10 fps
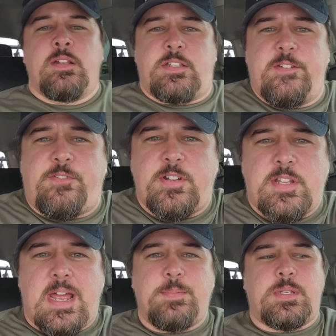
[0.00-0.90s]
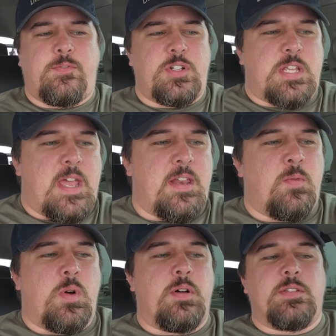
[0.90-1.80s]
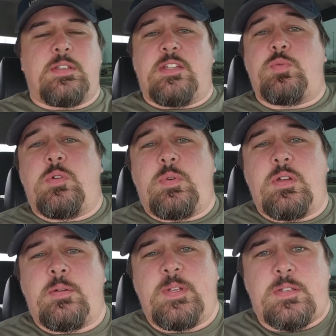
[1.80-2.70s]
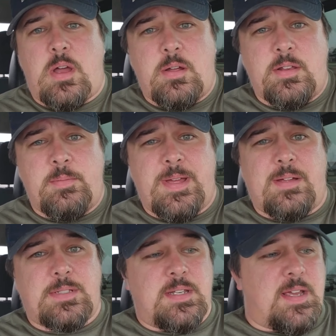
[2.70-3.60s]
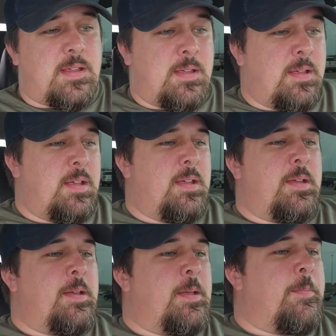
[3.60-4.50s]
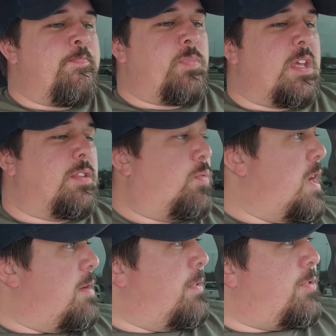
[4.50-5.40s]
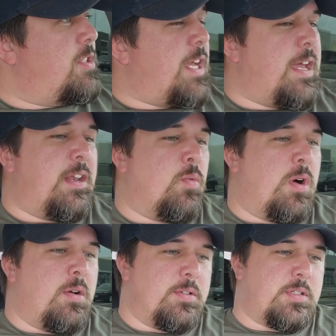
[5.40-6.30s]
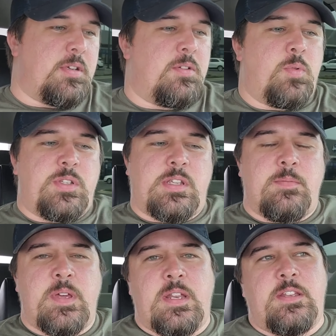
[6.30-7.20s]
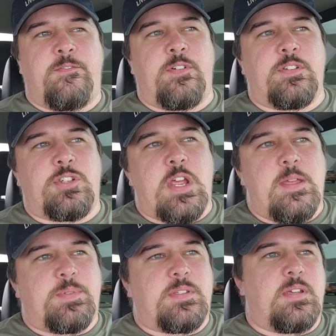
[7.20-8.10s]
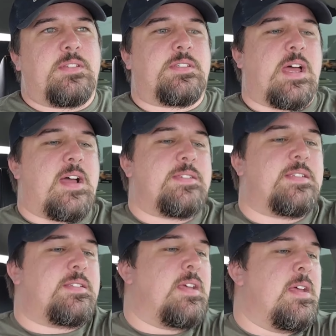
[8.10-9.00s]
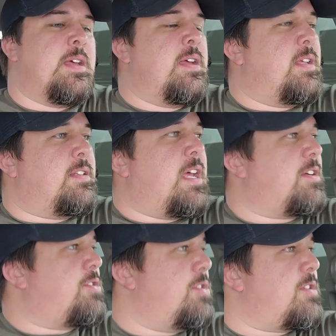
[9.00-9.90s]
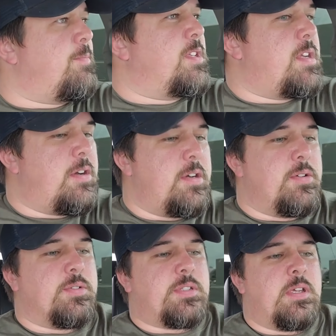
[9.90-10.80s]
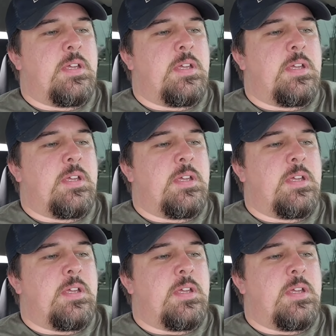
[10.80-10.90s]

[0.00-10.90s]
different types of retaining walls. That's what we're going to be talking about today. In the realm of retaining walls, we see many different shapes, sizes, and textures of materials